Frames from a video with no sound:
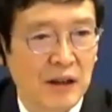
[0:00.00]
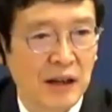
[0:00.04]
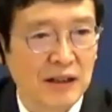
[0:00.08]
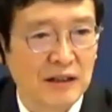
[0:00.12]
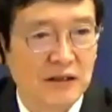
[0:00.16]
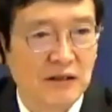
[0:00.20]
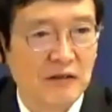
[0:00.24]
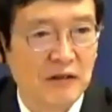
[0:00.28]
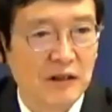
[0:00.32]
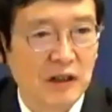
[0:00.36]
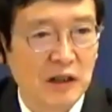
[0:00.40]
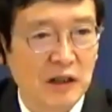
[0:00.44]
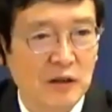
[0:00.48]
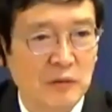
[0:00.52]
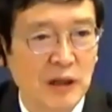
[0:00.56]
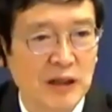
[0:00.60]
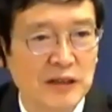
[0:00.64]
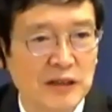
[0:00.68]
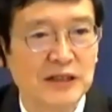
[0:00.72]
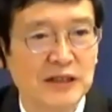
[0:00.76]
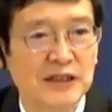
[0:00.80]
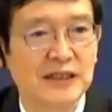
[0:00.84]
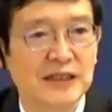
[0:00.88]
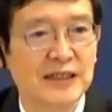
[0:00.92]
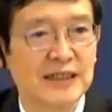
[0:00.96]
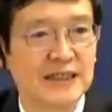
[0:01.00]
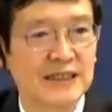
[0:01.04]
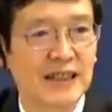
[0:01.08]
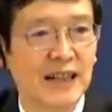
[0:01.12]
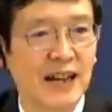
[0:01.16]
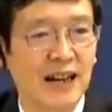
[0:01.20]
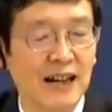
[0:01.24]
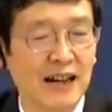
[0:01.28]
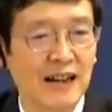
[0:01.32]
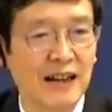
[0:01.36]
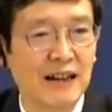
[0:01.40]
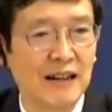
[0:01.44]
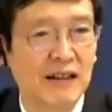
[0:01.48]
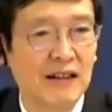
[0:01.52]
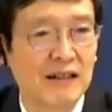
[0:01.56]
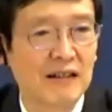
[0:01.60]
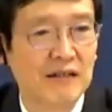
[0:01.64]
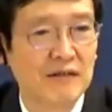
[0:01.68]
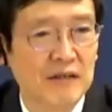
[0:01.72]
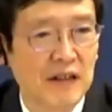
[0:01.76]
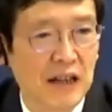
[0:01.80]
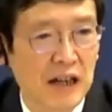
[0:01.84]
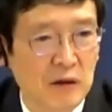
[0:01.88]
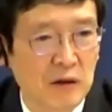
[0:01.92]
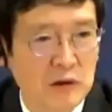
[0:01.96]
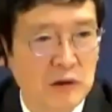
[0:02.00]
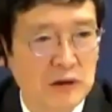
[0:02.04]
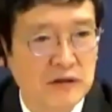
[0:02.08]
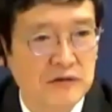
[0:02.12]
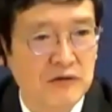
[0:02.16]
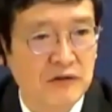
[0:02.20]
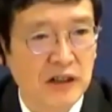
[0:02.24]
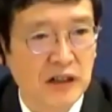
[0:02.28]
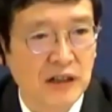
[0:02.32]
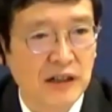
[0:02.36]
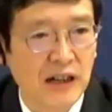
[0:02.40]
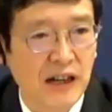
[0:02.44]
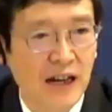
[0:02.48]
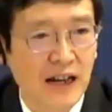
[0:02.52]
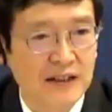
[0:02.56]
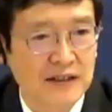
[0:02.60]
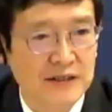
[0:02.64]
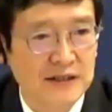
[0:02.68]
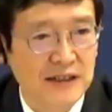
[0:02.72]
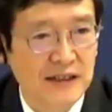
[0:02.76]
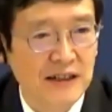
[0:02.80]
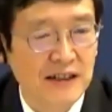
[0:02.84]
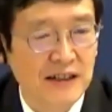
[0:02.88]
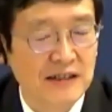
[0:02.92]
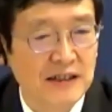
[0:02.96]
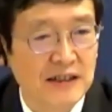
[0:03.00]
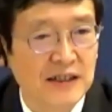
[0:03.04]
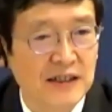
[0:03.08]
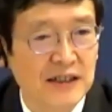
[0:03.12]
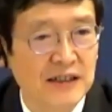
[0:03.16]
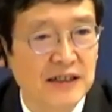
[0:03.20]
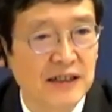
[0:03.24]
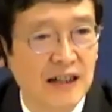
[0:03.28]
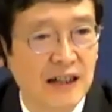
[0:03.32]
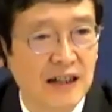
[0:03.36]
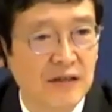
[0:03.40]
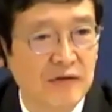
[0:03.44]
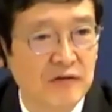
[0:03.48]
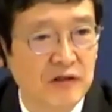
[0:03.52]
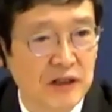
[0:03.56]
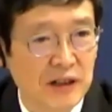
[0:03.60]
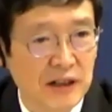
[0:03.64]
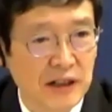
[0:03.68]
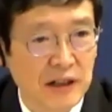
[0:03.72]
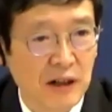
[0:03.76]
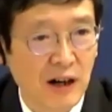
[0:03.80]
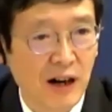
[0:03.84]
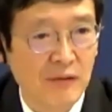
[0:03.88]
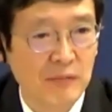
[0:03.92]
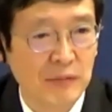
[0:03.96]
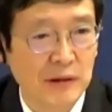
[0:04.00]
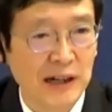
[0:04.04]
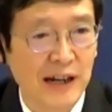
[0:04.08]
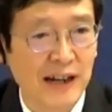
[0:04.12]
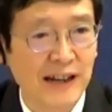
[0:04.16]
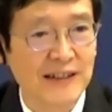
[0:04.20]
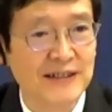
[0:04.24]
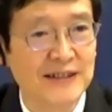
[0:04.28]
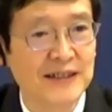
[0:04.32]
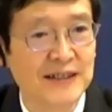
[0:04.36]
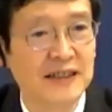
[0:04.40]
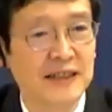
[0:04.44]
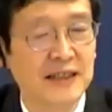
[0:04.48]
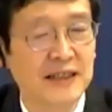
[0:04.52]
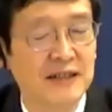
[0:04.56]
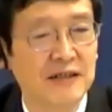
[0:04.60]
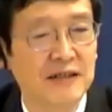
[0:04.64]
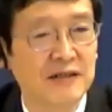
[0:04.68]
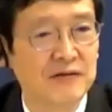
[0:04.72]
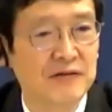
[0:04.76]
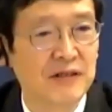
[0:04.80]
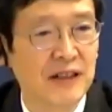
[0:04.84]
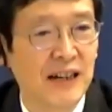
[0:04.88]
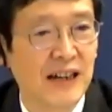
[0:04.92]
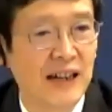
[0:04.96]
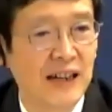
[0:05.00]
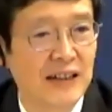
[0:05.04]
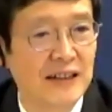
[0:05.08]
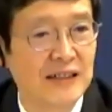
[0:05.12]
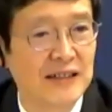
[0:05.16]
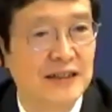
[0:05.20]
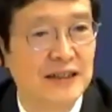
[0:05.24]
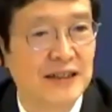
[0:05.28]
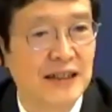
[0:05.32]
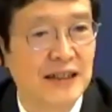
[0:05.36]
you very much. That was very excellent, very comprehensive, and